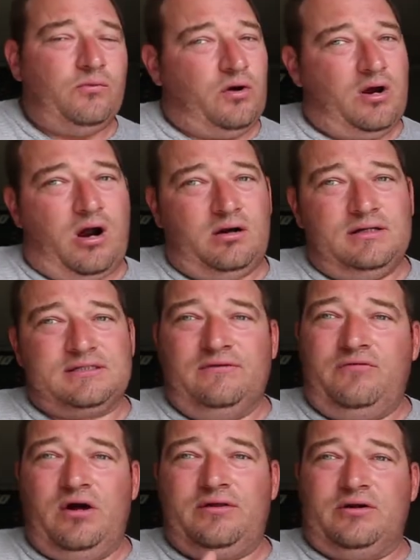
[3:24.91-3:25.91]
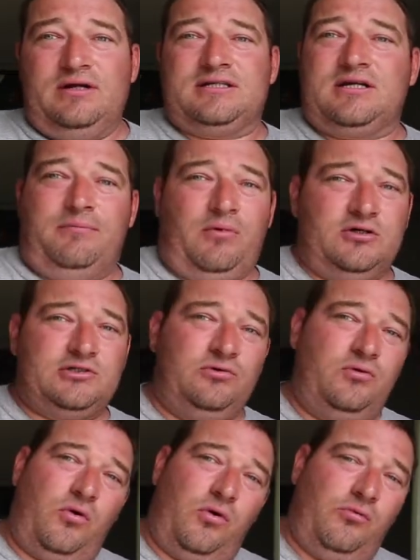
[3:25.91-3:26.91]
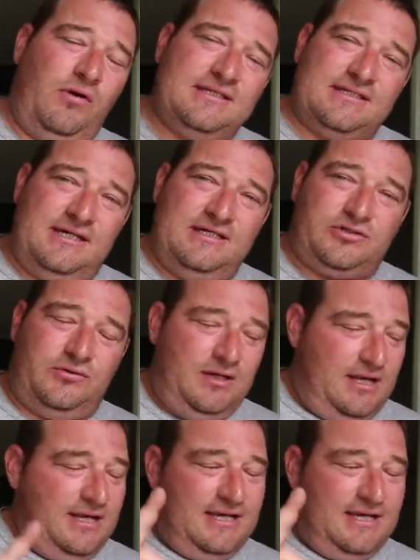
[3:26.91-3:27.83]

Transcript: regardless of whether it's commercial or residential,